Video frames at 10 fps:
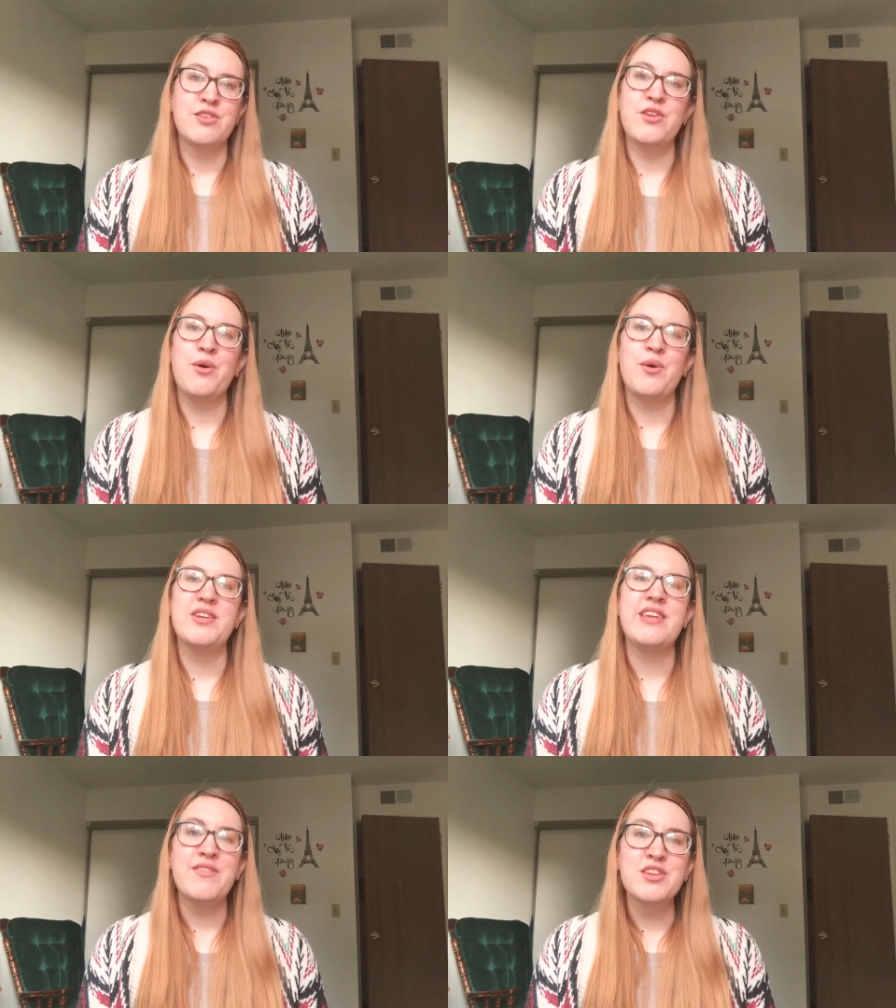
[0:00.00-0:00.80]
So
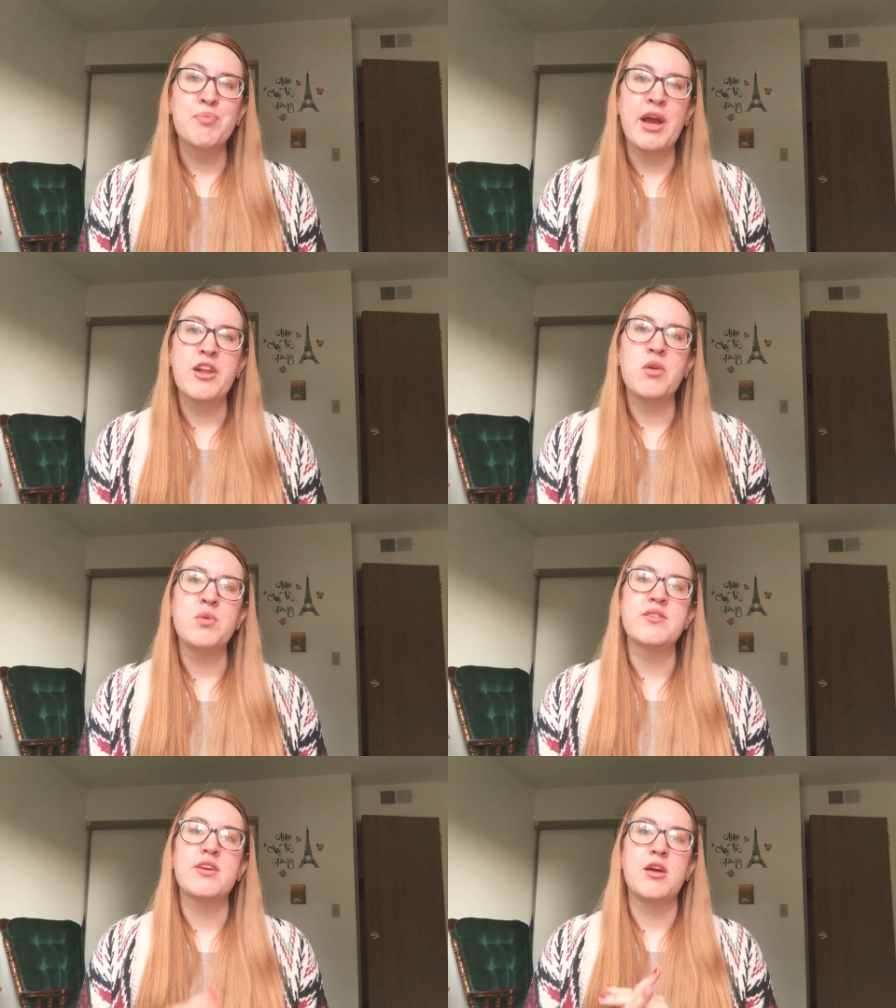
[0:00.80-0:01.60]
David's Bridal
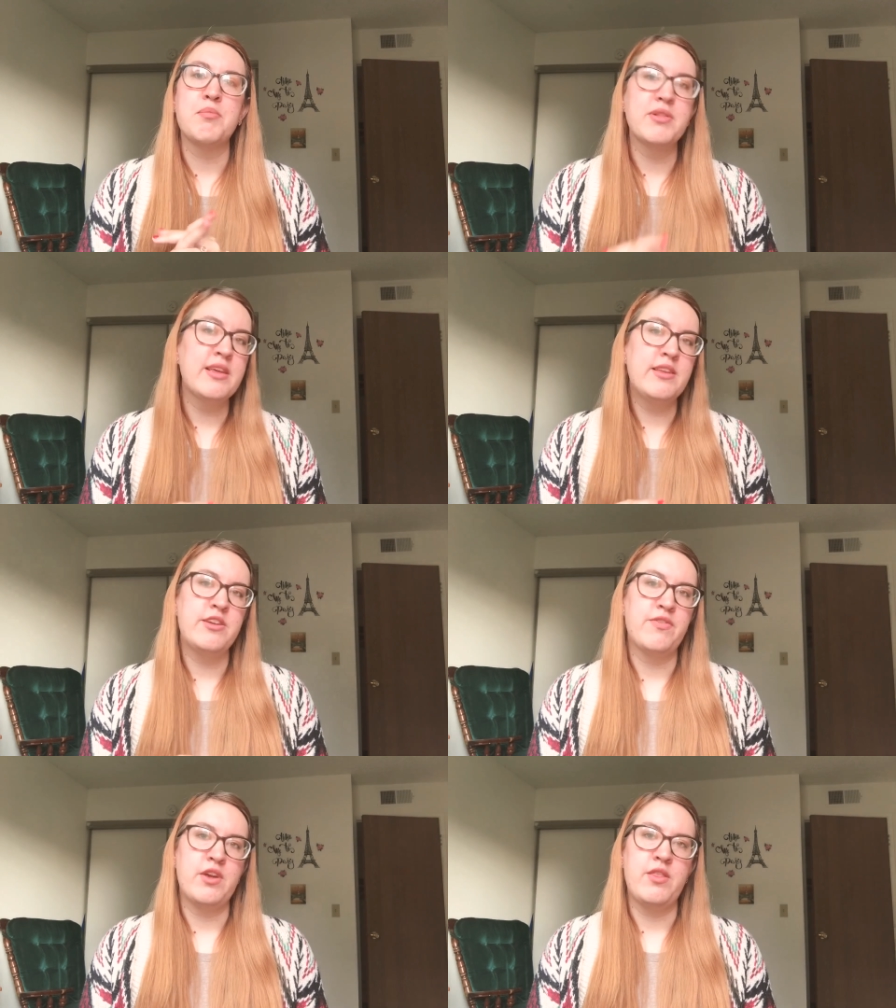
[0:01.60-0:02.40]
was completely
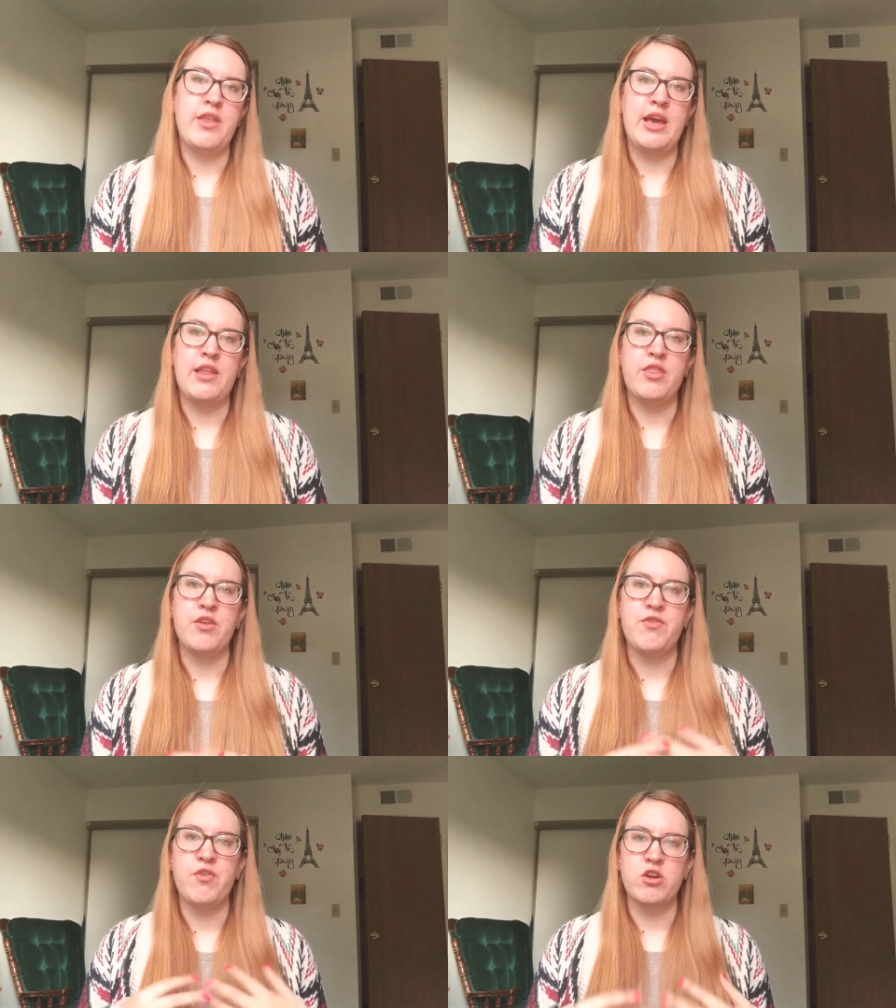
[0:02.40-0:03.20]
different than
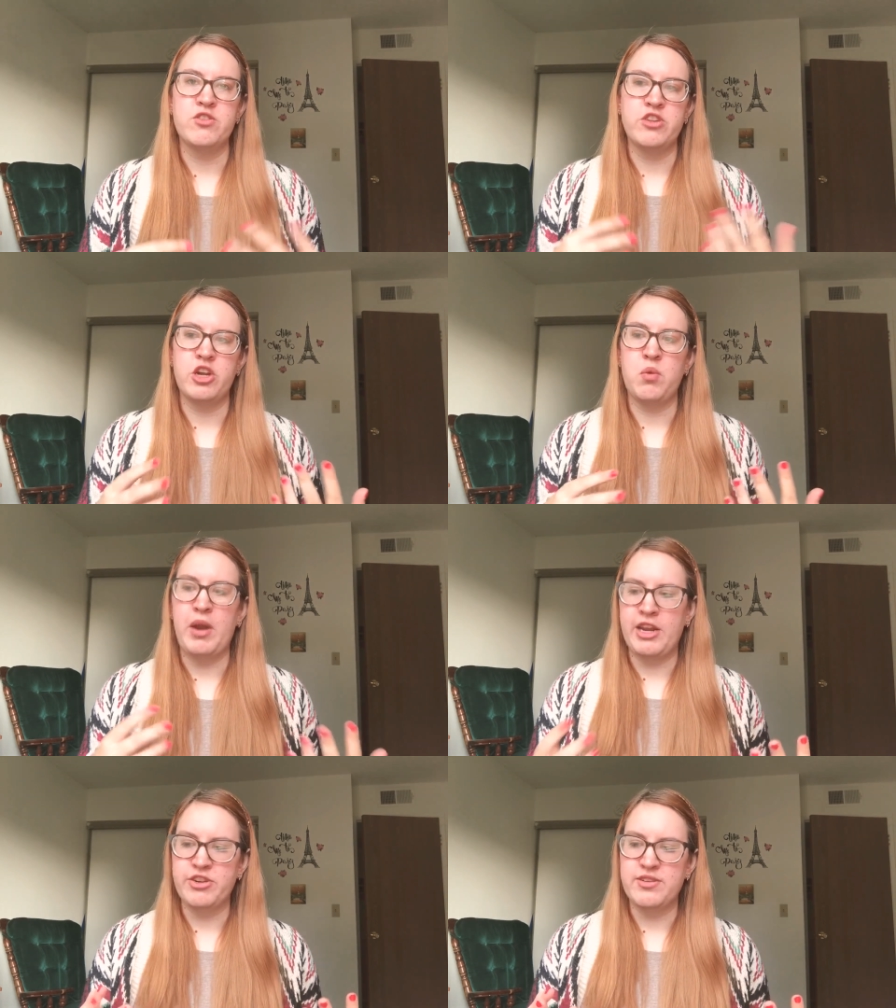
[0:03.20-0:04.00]
the first, you know,
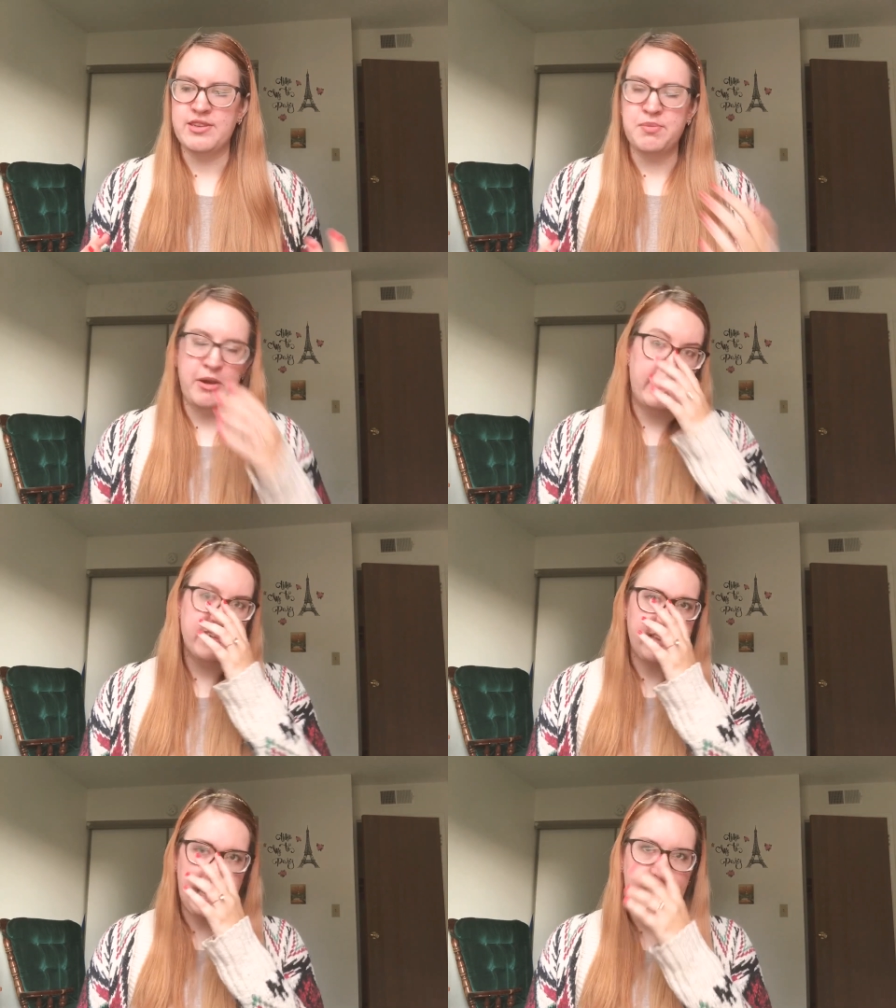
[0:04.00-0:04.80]
wedding dress
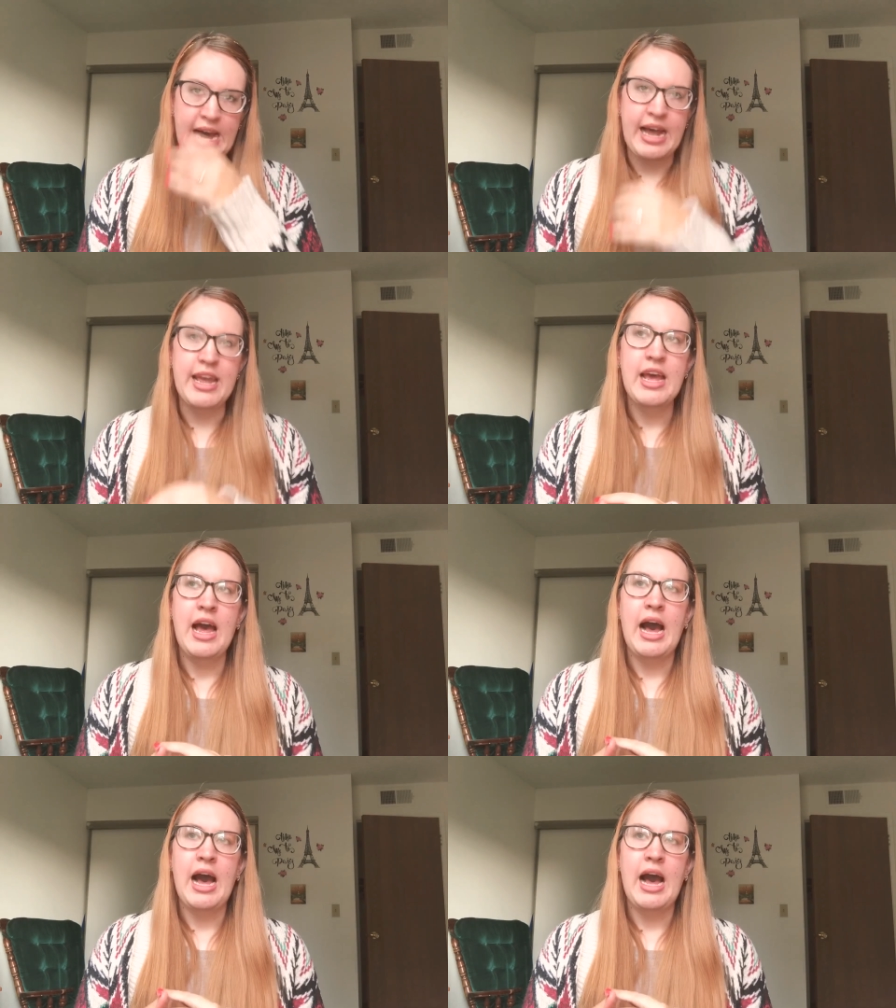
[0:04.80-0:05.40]
experience I had.